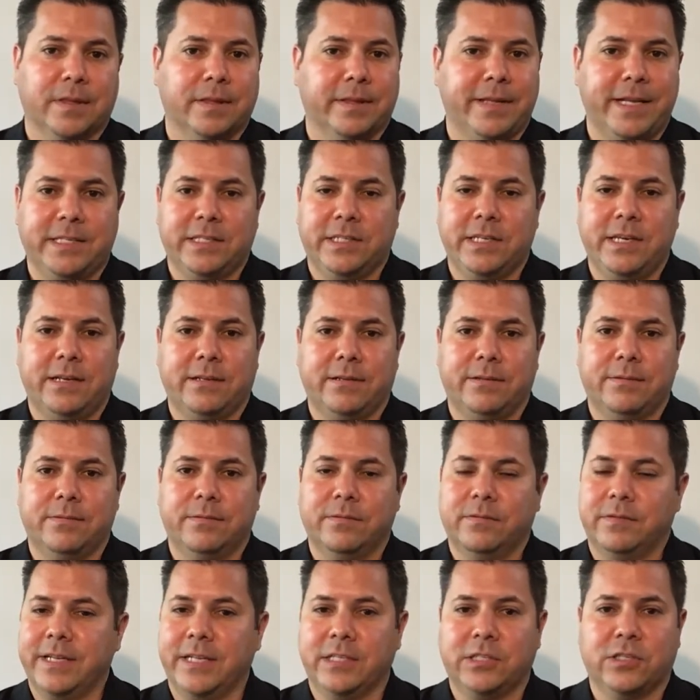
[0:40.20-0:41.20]
That's it.
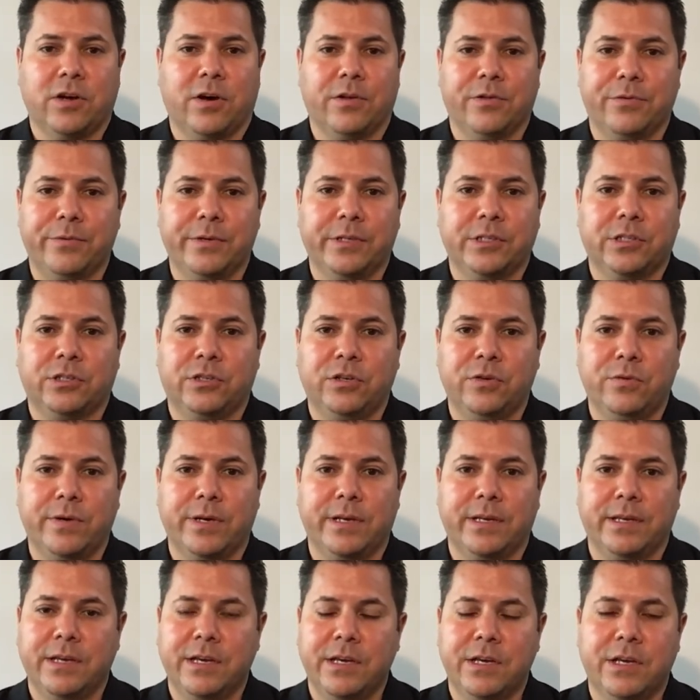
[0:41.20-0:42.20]
That's all there is to
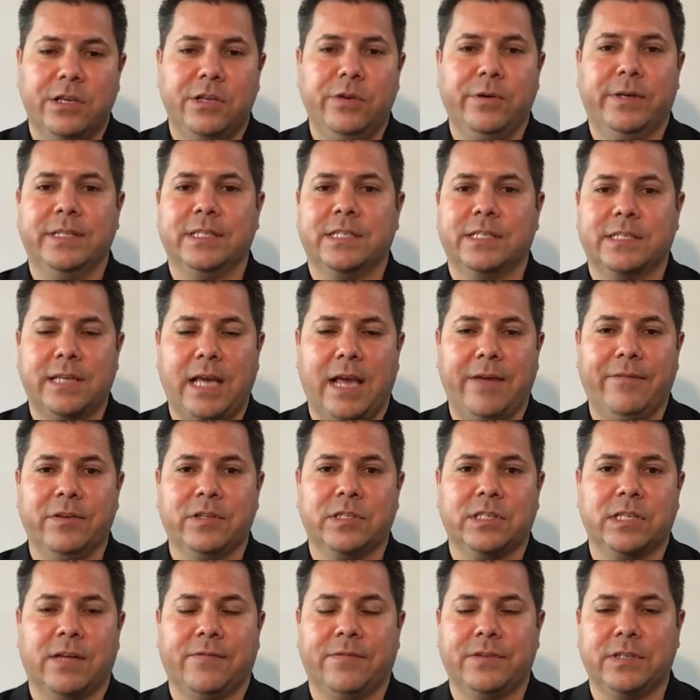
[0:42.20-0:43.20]
it. You can save
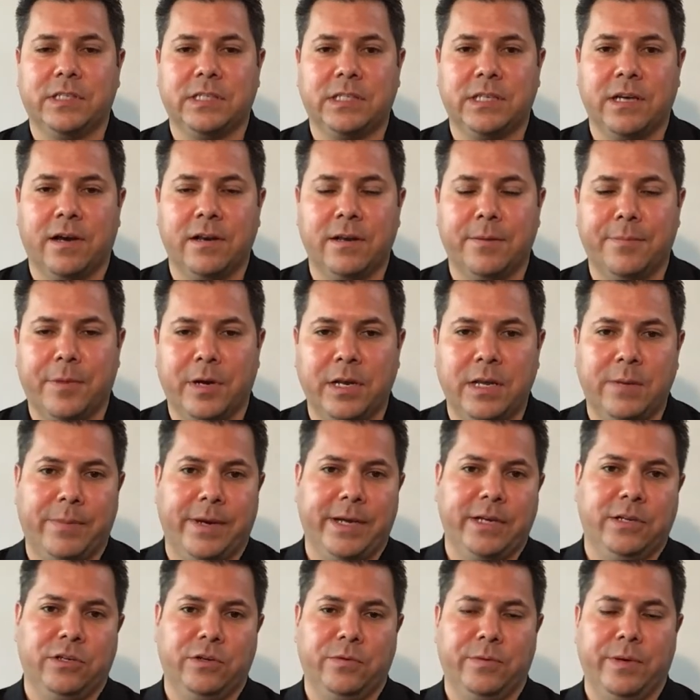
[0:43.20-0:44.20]
yourself a ton of money
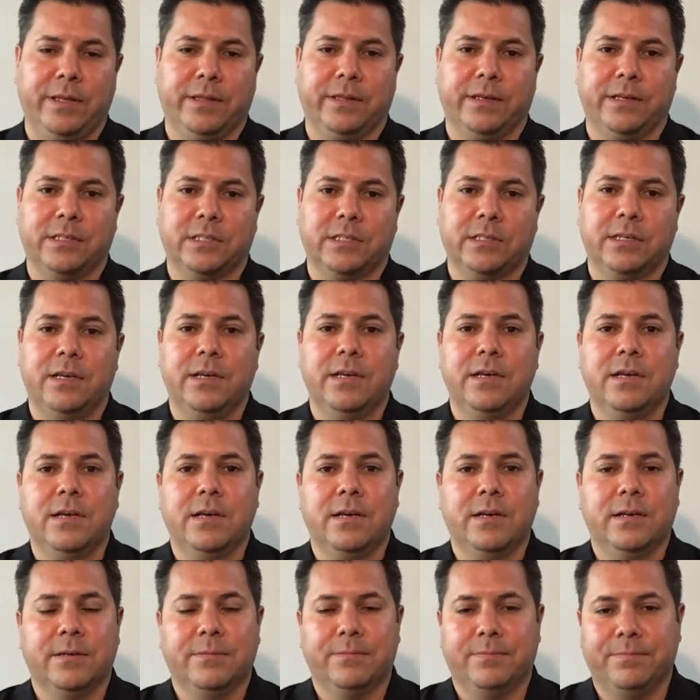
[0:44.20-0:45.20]
by doing this.
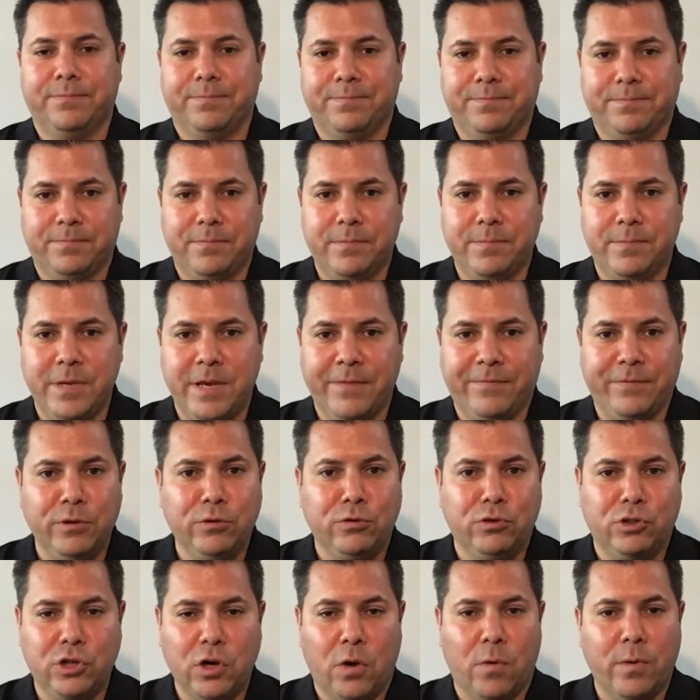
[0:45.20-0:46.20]
If
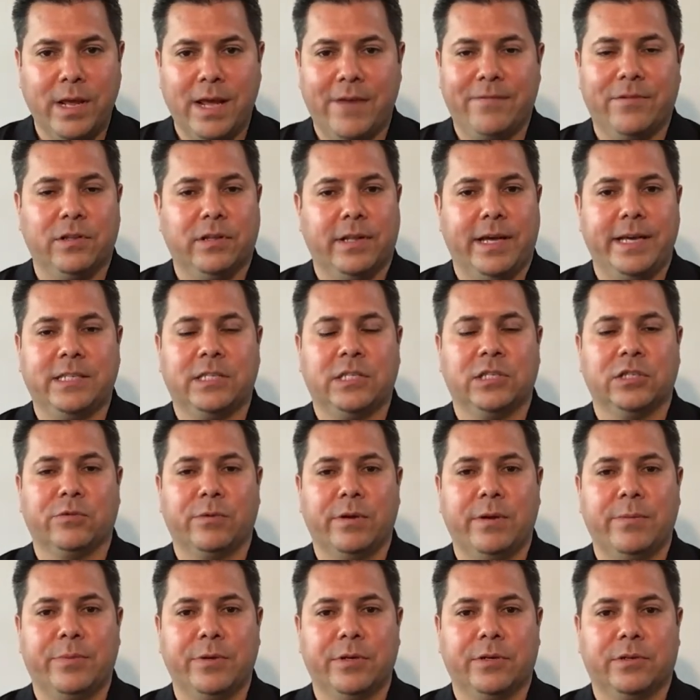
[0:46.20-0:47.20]
you don't have a licensed
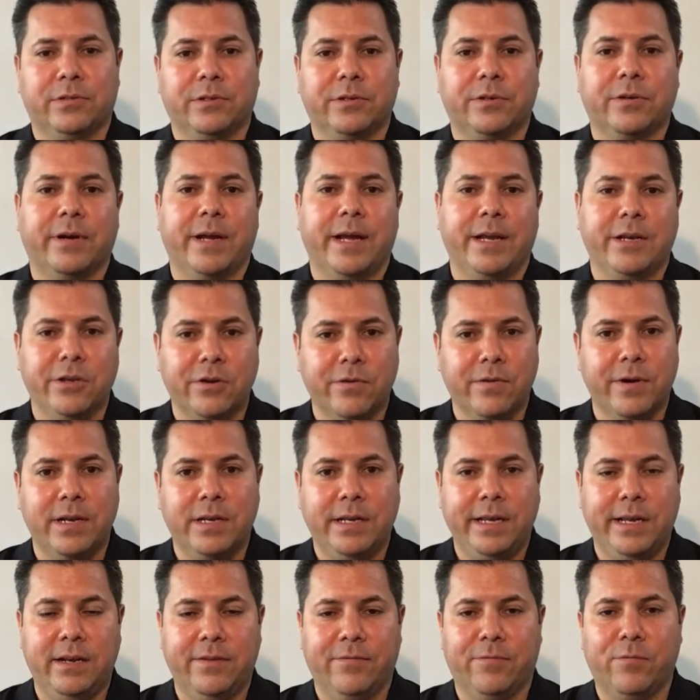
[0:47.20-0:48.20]
rebuilder and you're
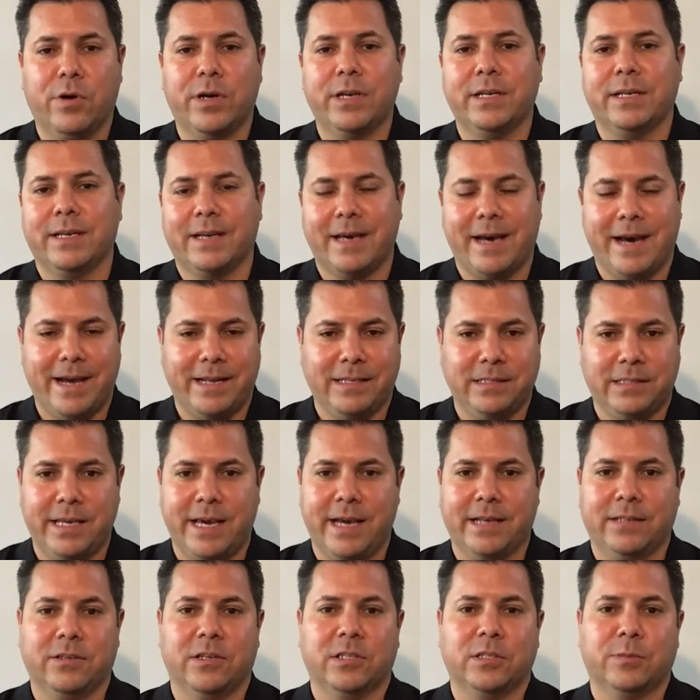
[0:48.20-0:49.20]
in need of one,
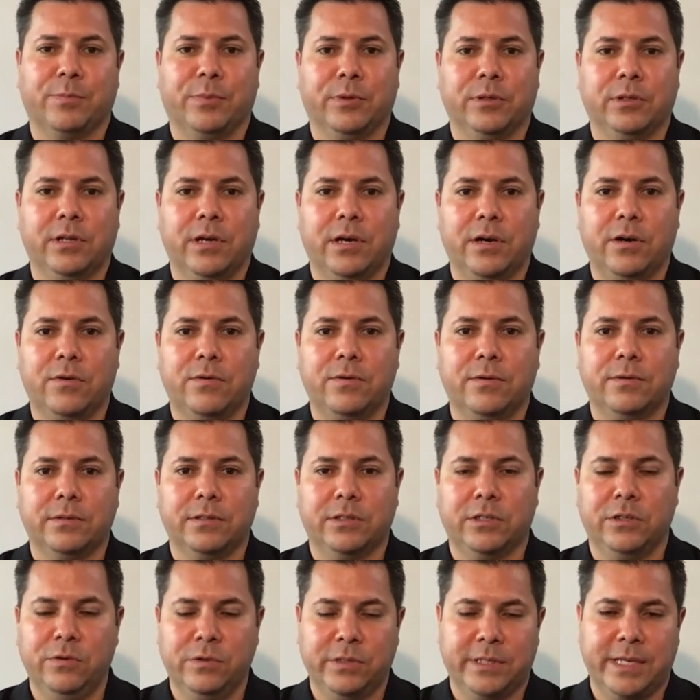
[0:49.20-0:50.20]
contact us
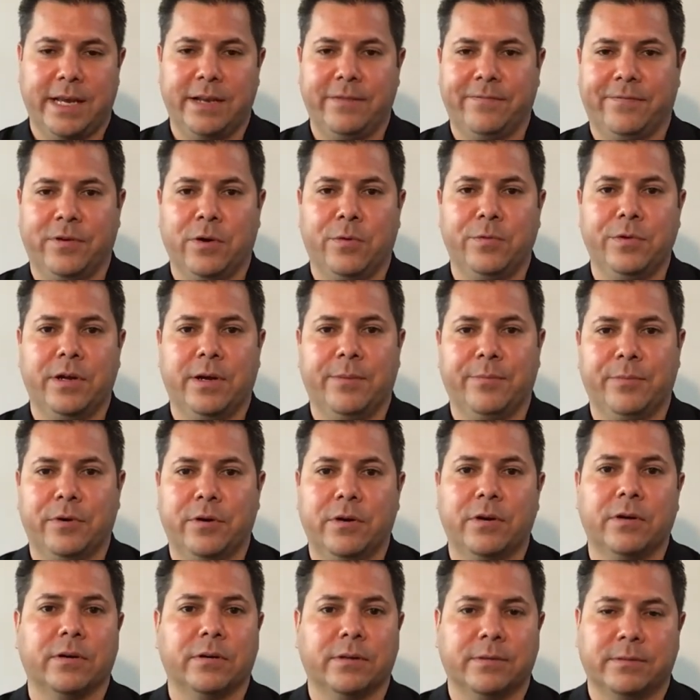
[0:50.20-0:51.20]
below. Use that phone
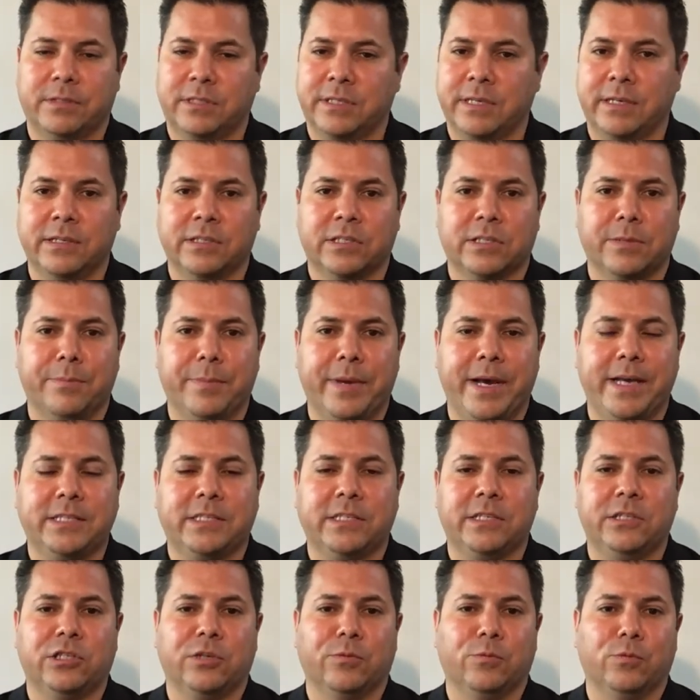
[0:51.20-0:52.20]
number or send us a
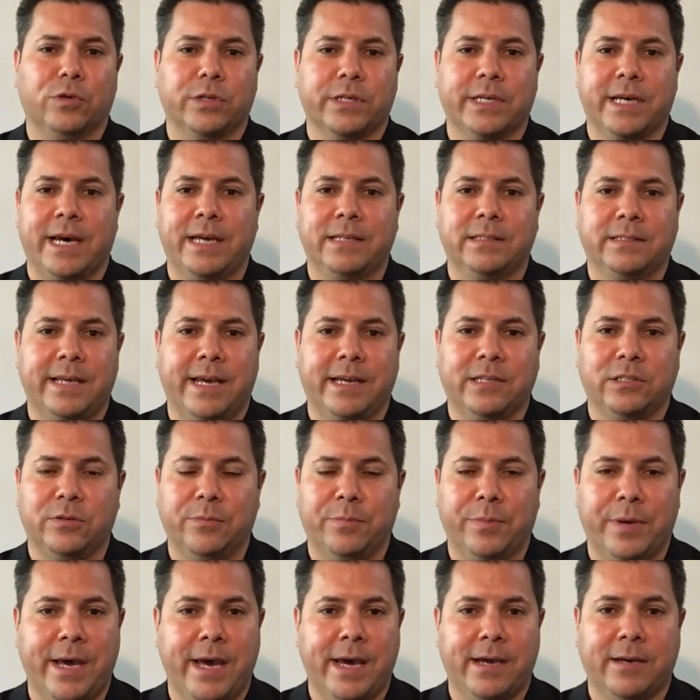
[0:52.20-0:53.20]
message and we'll contact
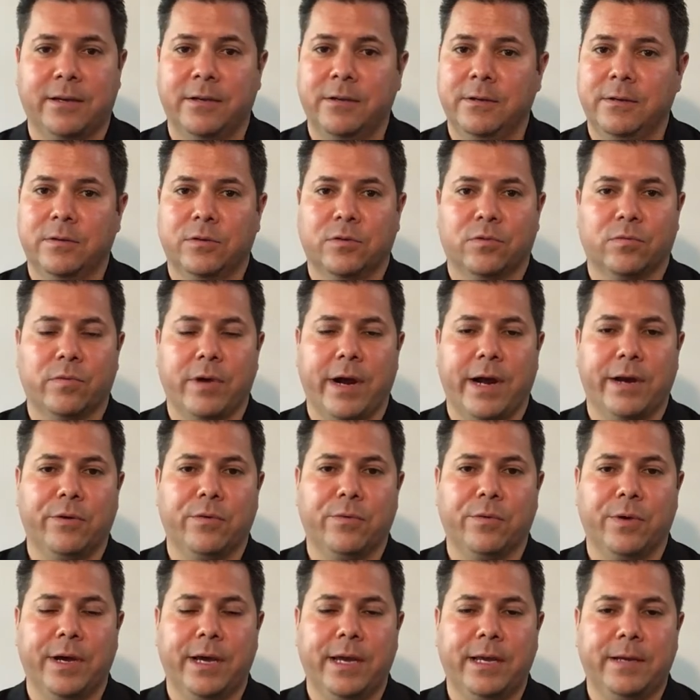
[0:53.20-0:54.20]
you back right
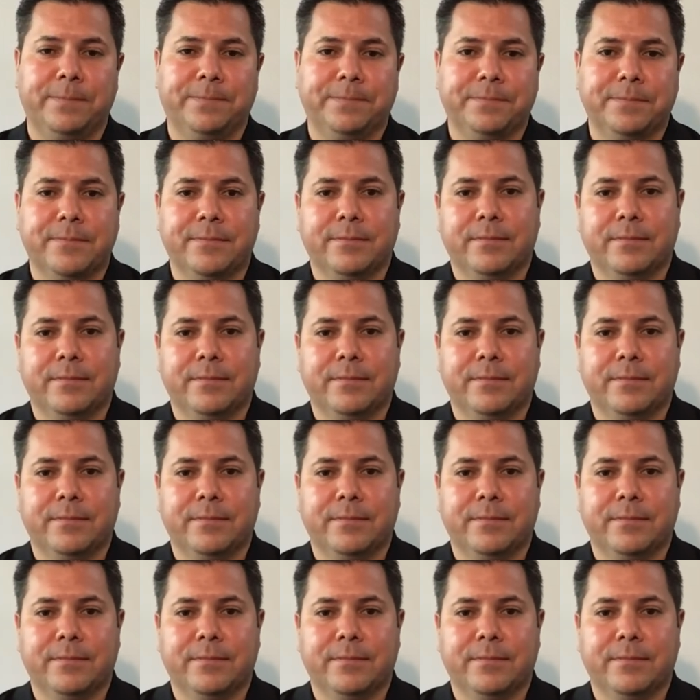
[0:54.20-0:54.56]
away.